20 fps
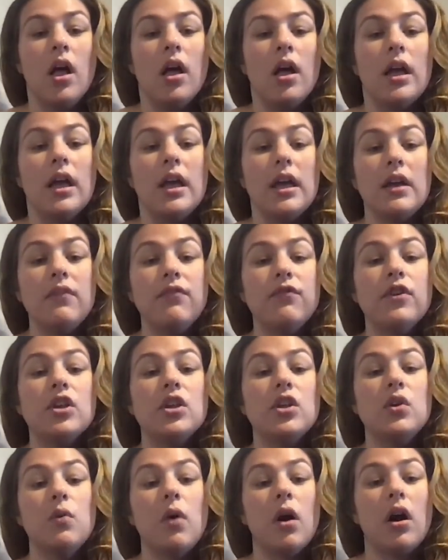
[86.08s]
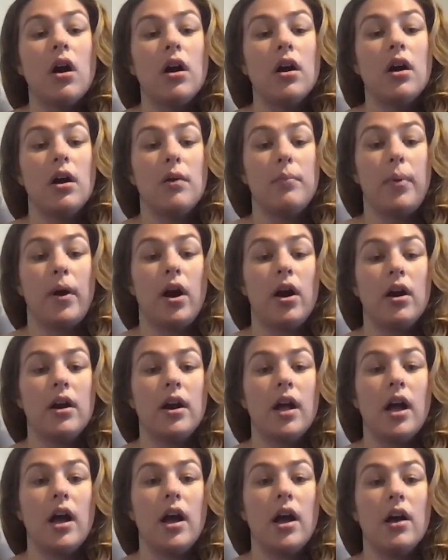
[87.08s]
if you are a part
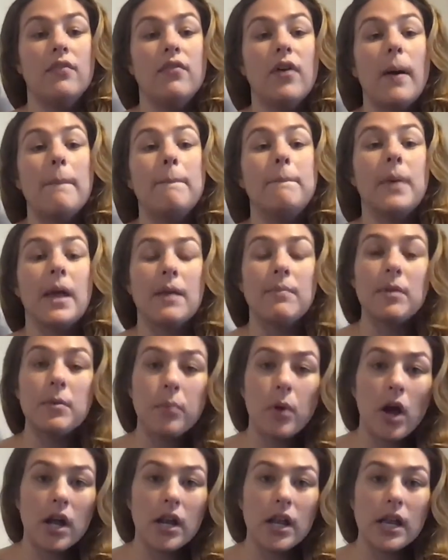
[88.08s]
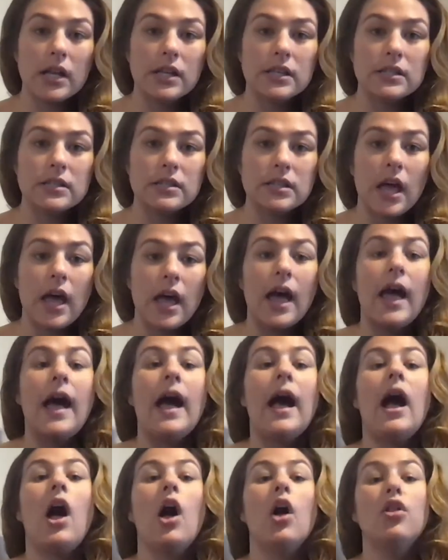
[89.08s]
of baby products,
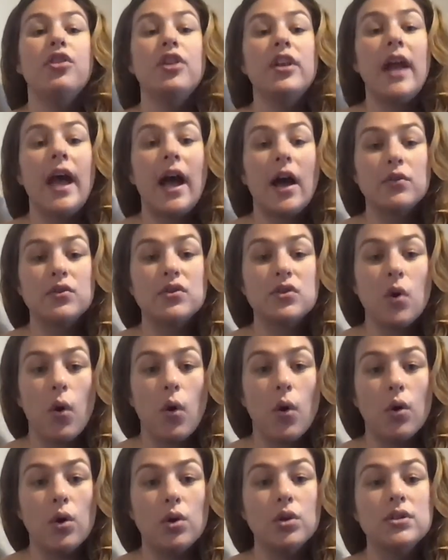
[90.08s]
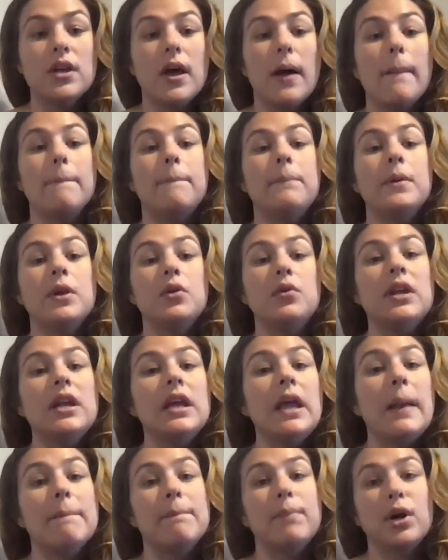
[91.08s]
health and household, beauty
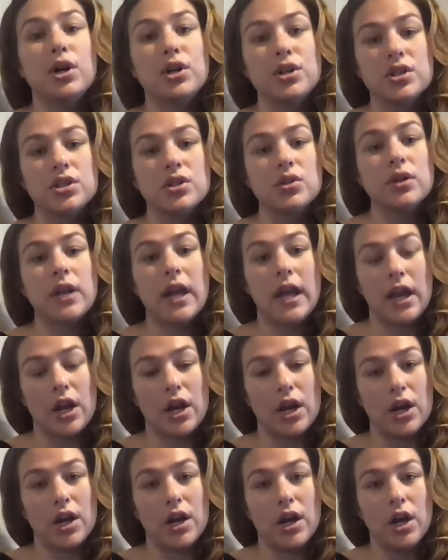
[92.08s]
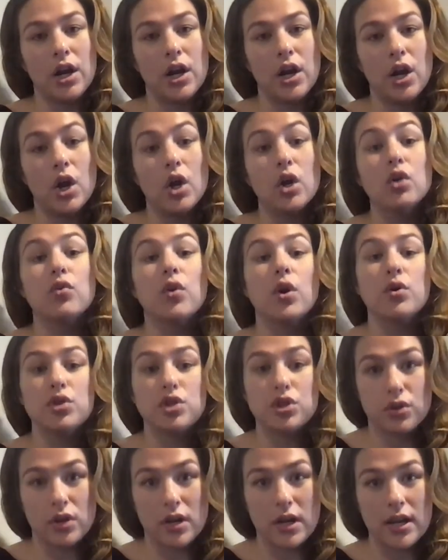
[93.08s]
and personal care,
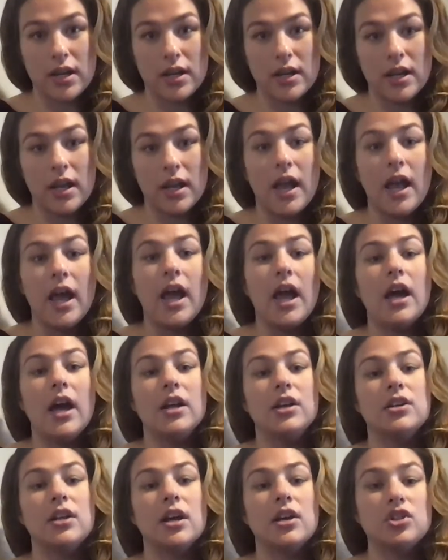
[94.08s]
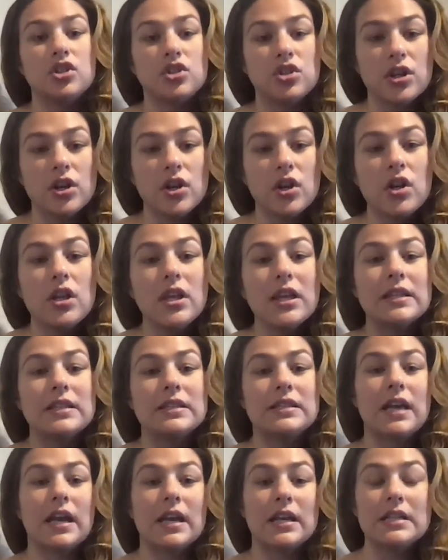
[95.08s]
grocery, industrial and
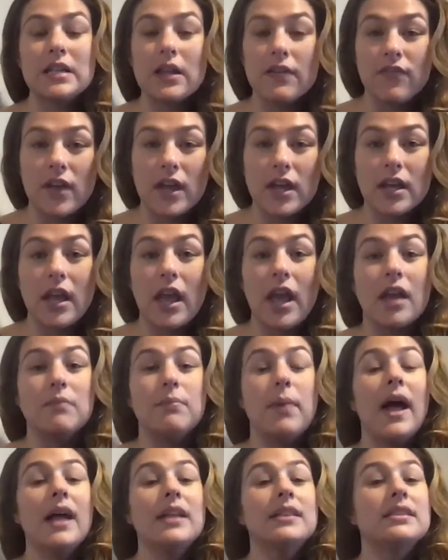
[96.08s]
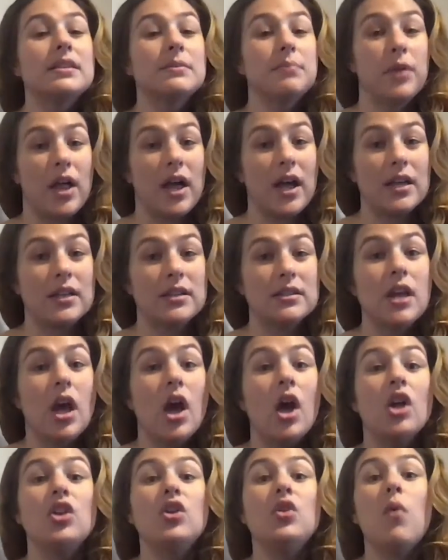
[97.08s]
scientific, and pet supplies,
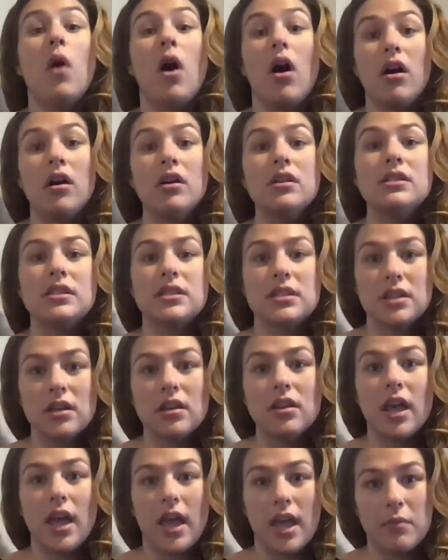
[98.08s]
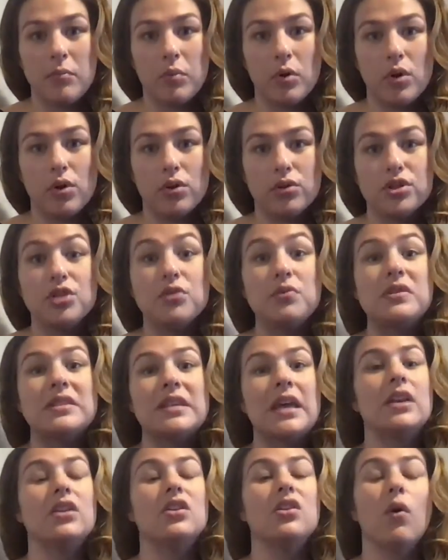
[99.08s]
you are still able to
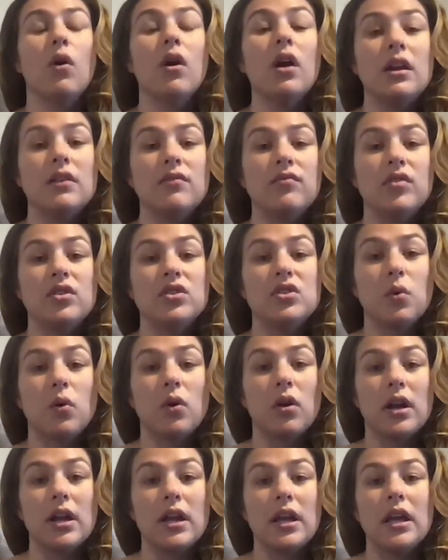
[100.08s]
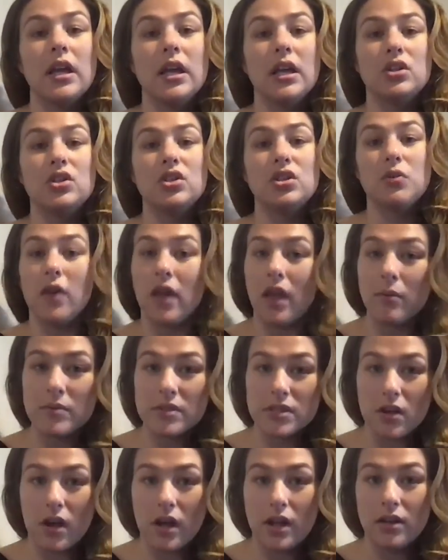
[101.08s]
send your inventory into
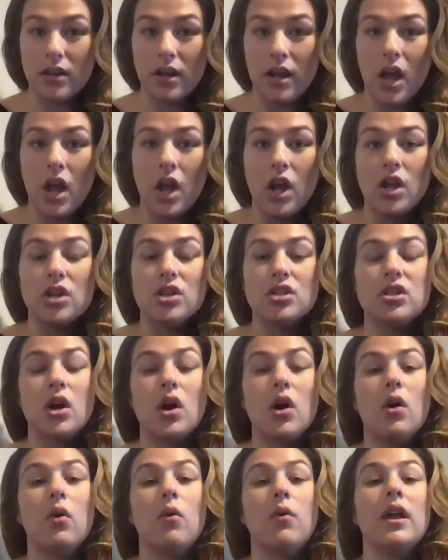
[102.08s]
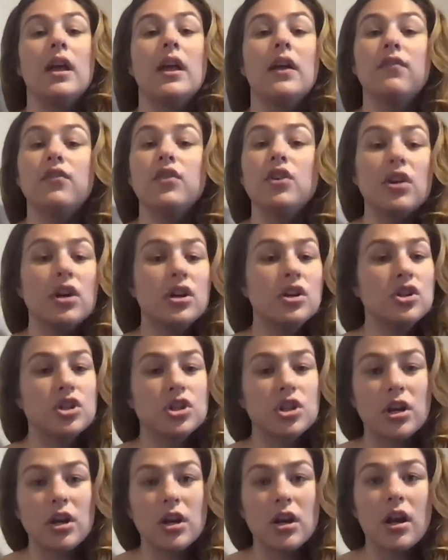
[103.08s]
Amazon. So if you're
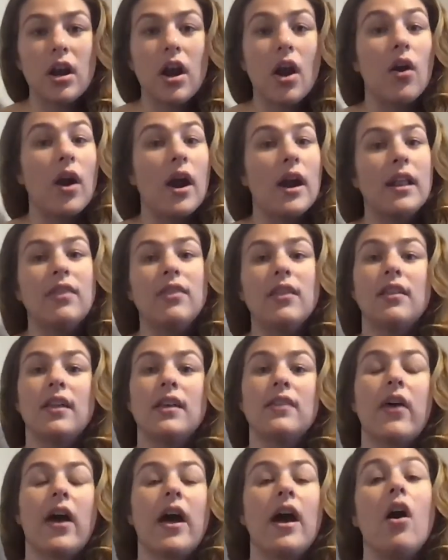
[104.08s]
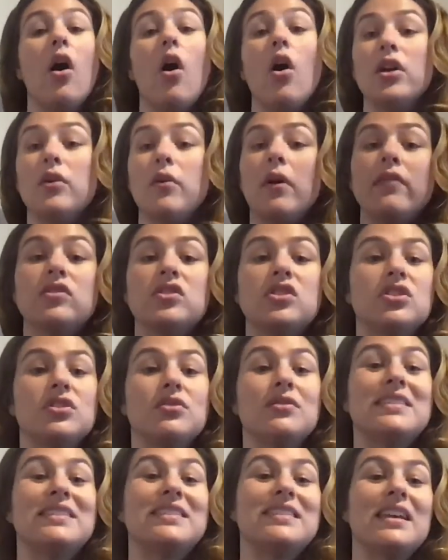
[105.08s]
unsure or anything like that, all you have to do
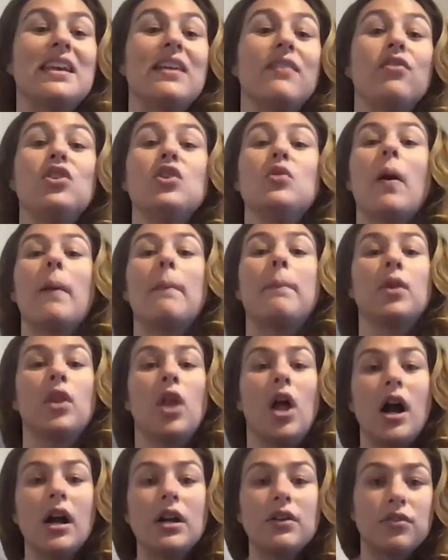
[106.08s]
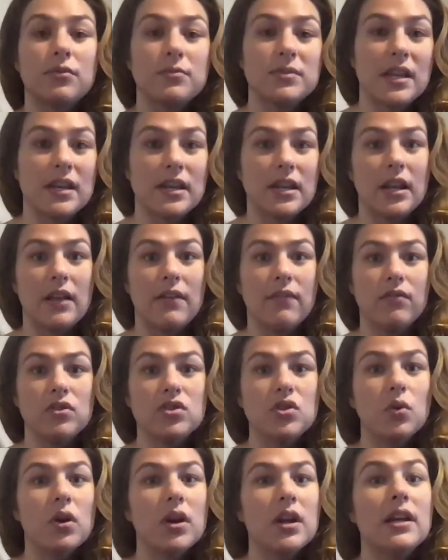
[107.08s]
to see if you are blocked from sending
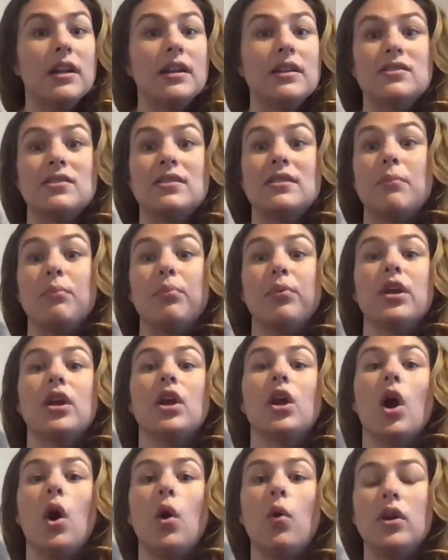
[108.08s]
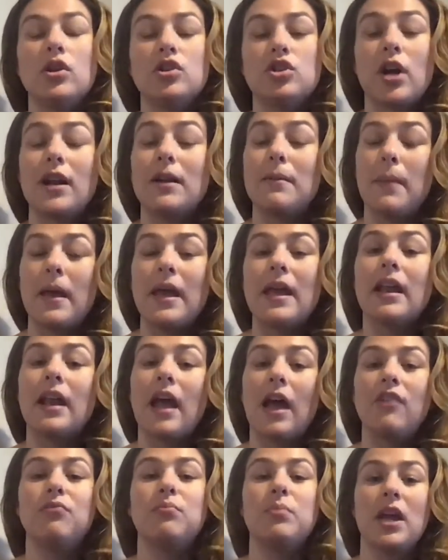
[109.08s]
inventory in is simply go and try to make an
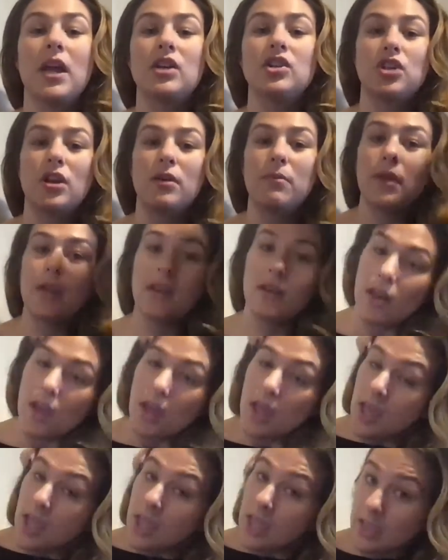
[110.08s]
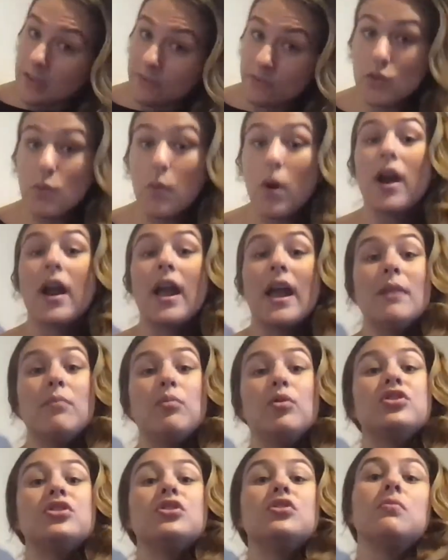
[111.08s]
FBA shipment. If you are
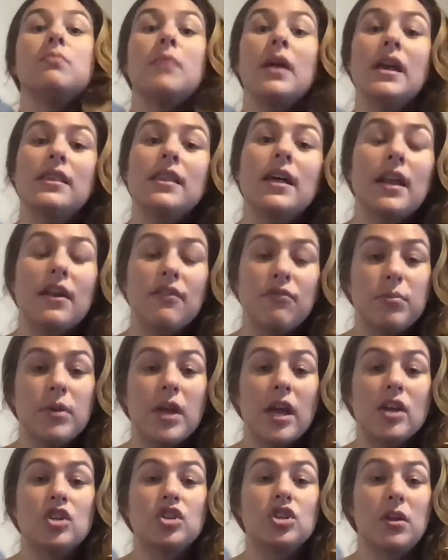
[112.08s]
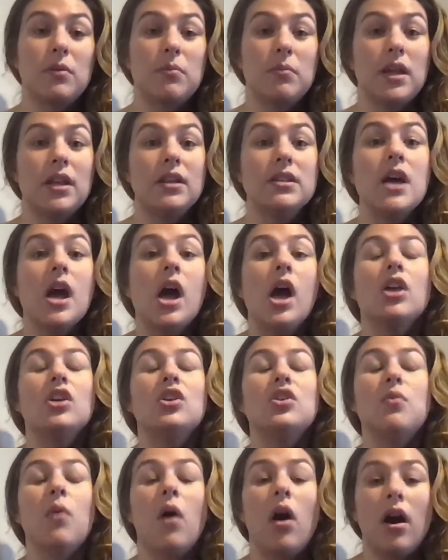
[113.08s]
able to make that FBA shipment,
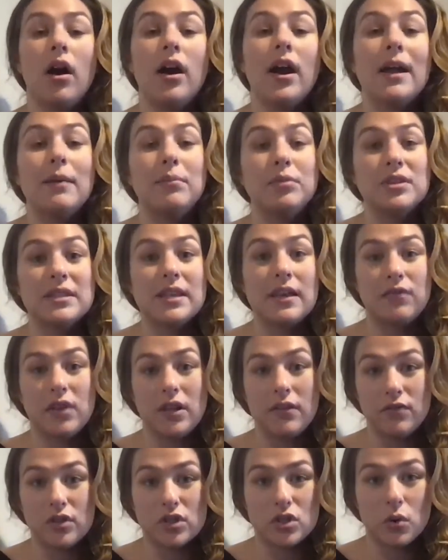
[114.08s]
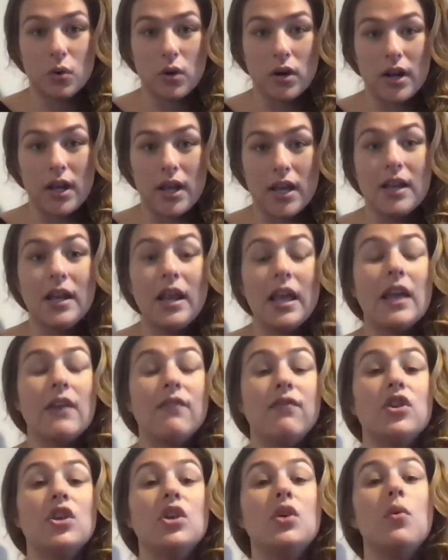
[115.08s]
you are able to send inventory in. If
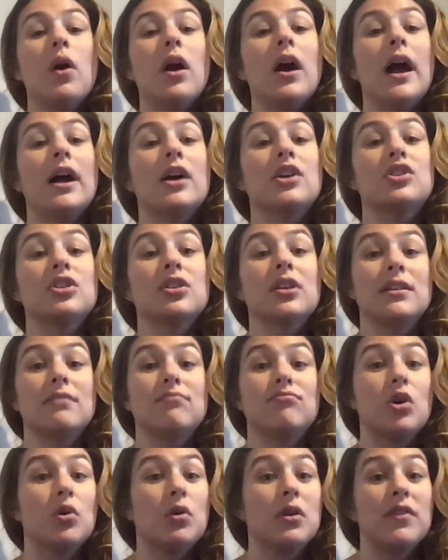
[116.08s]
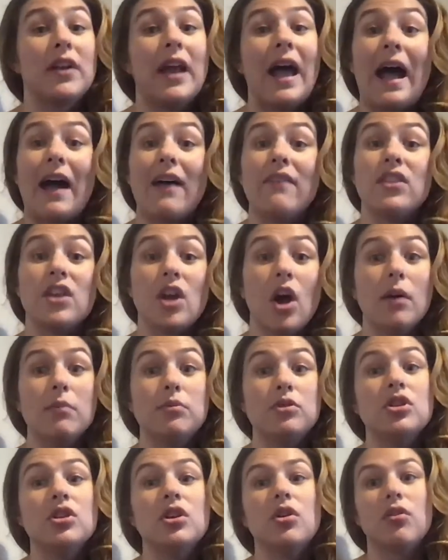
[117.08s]
you are actually don't even have the
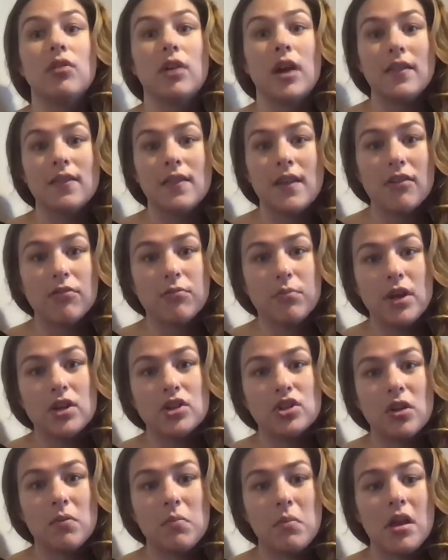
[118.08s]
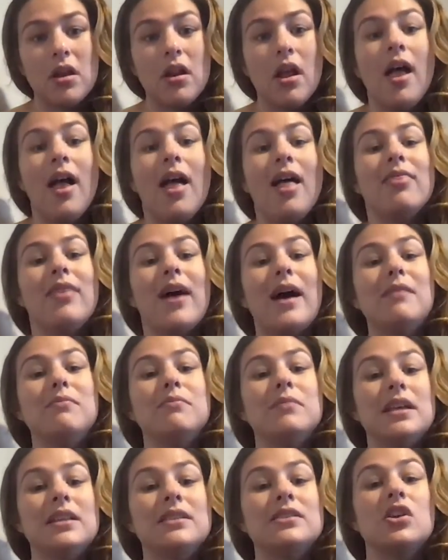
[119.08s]
option to create the FBA shipment, that
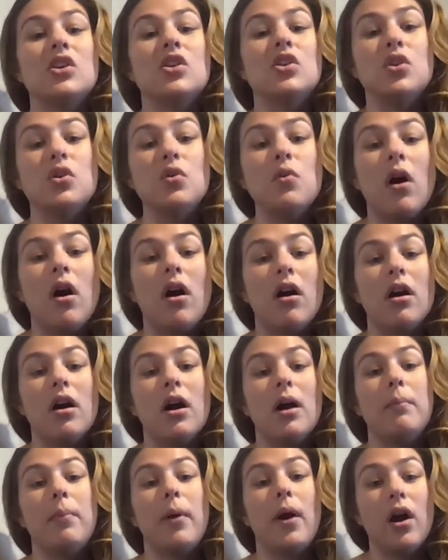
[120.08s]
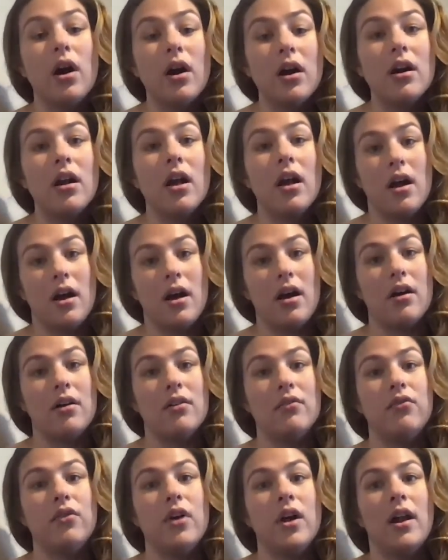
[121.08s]
means you are a part of
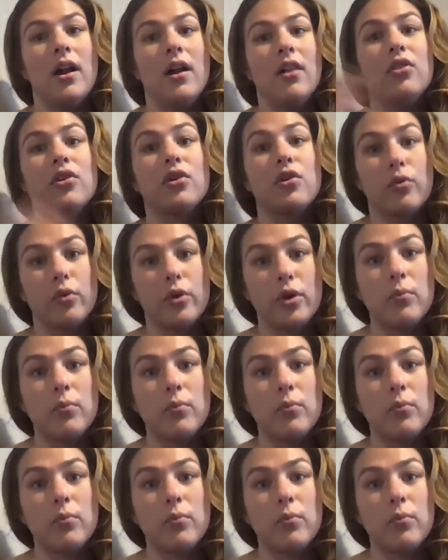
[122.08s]
the group